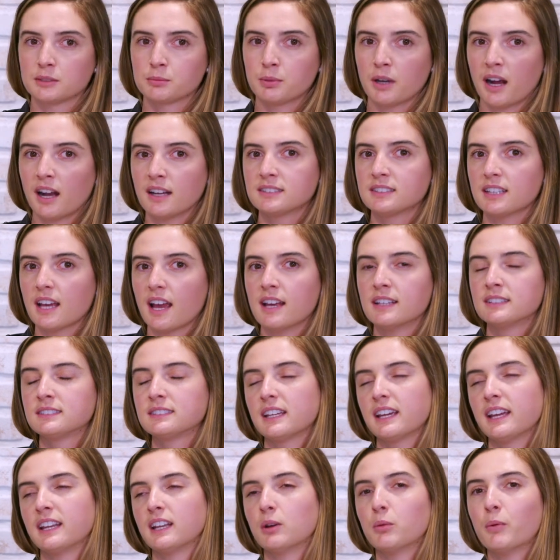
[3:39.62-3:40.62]
process
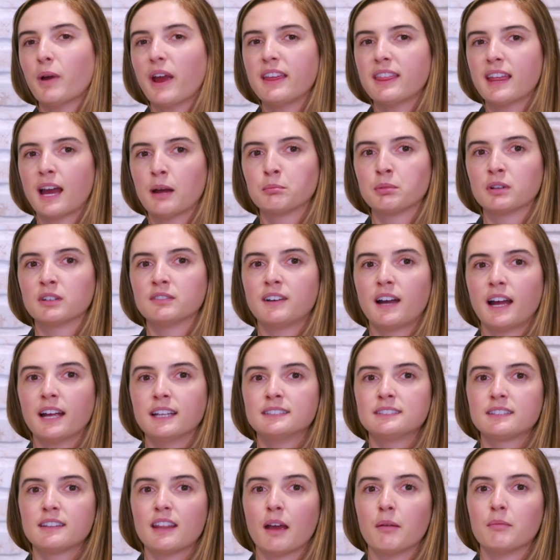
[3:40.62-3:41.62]
in a way that
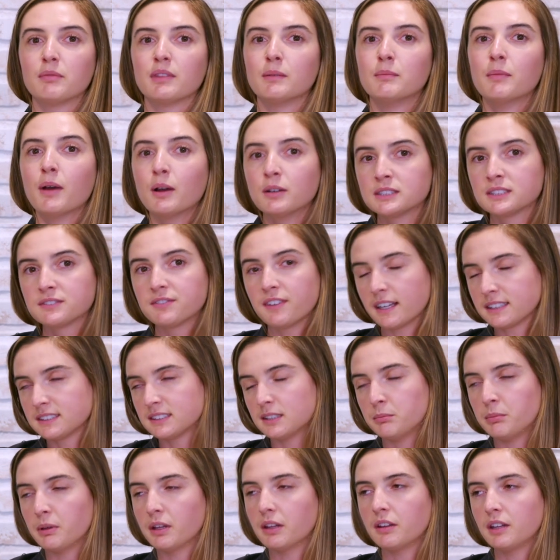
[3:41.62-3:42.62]
provides them the most
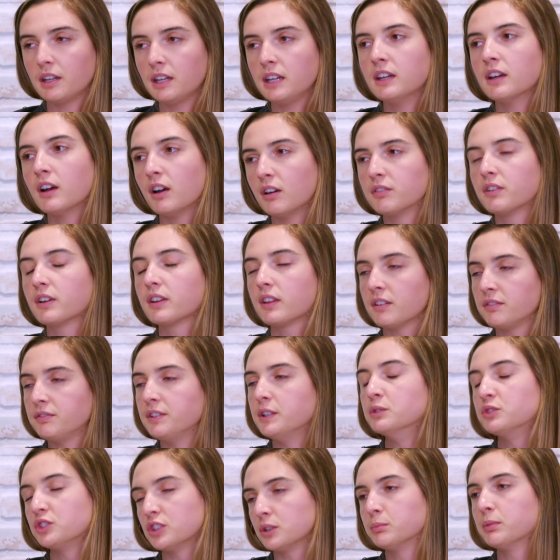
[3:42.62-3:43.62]
flexibility over the
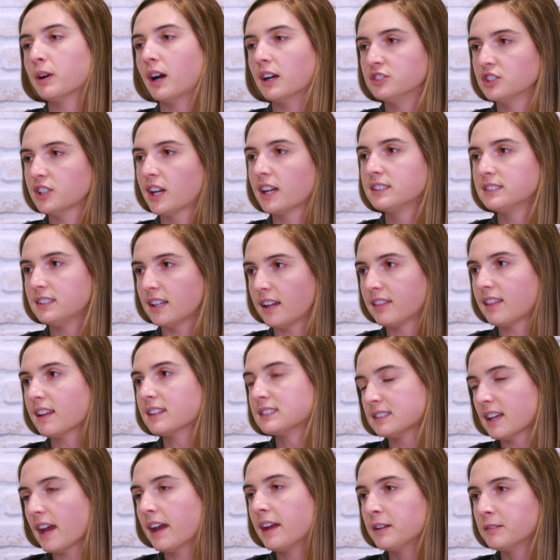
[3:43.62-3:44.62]
future project at the
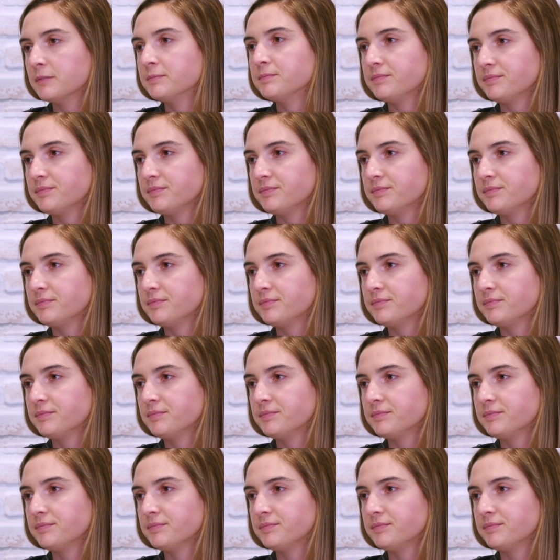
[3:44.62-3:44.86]
site.